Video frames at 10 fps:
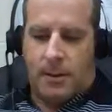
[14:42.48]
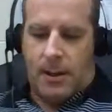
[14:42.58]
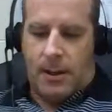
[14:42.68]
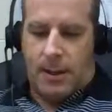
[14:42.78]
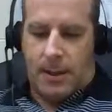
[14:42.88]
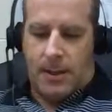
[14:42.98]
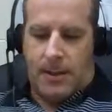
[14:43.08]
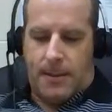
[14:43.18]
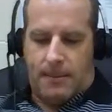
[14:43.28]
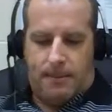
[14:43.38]

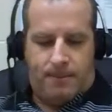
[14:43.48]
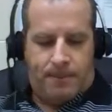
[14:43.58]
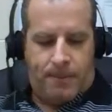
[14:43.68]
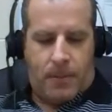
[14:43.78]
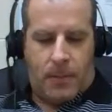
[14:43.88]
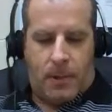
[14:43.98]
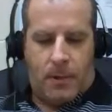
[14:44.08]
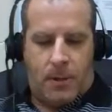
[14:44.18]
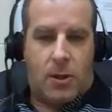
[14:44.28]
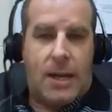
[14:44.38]

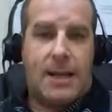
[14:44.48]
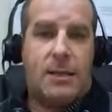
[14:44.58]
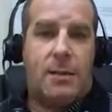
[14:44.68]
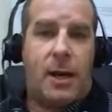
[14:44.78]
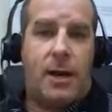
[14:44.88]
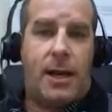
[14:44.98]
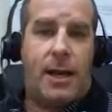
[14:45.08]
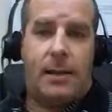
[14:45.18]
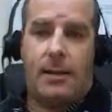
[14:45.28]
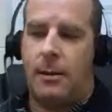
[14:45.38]
So that's about
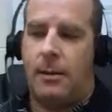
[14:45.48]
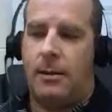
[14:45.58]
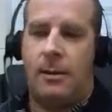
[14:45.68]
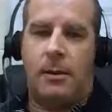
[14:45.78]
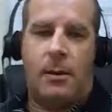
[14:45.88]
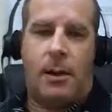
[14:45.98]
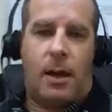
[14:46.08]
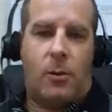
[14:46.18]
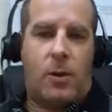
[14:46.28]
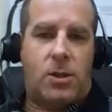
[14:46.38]
it.
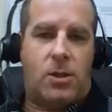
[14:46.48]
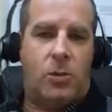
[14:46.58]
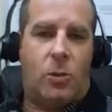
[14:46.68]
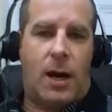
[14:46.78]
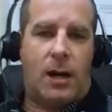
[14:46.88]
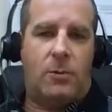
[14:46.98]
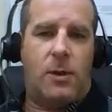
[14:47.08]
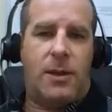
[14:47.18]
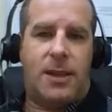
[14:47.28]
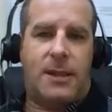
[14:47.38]
I wish you well
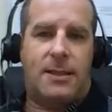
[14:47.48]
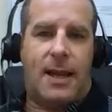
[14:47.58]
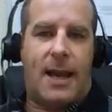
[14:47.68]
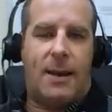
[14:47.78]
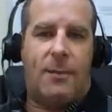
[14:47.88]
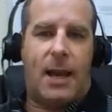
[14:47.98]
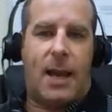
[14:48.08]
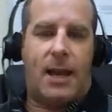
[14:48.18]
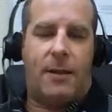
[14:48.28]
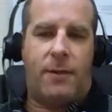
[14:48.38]
with the exam,
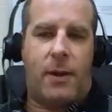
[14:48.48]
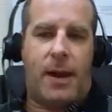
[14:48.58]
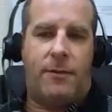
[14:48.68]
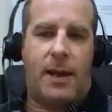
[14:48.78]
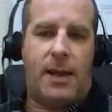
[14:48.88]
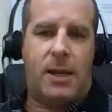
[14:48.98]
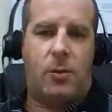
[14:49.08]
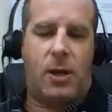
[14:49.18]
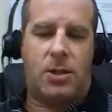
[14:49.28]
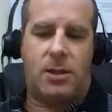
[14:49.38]
and if you have any
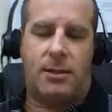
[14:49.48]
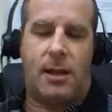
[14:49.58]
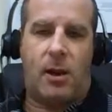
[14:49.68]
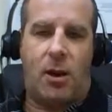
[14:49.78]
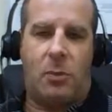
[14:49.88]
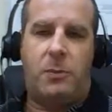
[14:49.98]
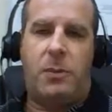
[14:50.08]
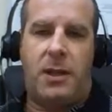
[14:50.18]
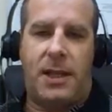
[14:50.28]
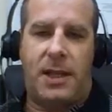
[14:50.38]
questions at all,
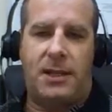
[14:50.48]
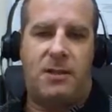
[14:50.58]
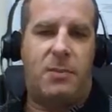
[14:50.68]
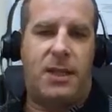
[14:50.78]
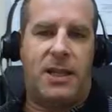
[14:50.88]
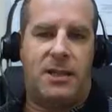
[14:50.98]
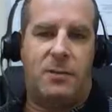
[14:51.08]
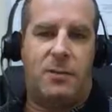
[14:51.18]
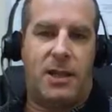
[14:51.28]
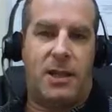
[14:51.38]
please
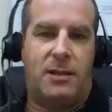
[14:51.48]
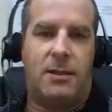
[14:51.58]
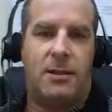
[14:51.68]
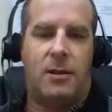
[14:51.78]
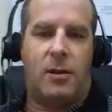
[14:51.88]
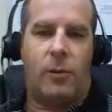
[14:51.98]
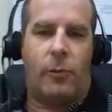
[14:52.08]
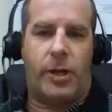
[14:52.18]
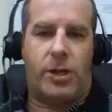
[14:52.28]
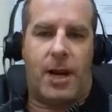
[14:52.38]

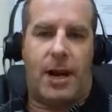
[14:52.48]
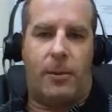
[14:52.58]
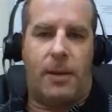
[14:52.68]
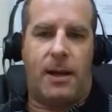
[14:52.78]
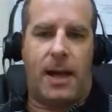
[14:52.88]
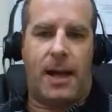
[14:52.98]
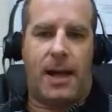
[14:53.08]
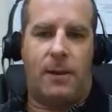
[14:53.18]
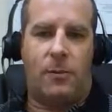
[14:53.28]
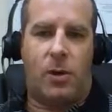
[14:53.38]
reach out
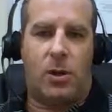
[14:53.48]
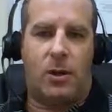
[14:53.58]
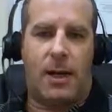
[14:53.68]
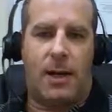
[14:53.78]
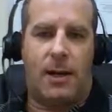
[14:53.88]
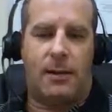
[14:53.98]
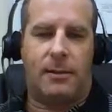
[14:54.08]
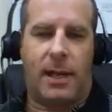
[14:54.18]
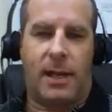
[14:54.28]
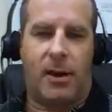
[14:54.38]
and we'll
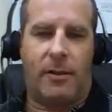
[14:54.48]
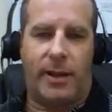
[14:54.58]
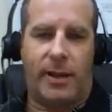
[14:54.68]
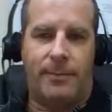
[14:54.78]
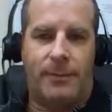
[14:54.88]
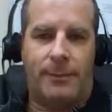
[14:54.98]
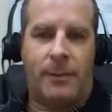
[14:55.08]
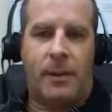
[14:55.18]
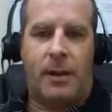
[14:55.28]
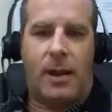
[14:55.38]
take care of it.
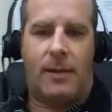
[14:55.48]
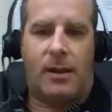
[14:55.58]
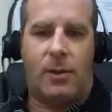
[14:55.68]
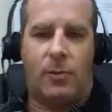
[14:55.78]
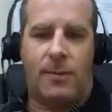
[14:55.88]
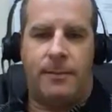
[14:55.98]
Have a good one.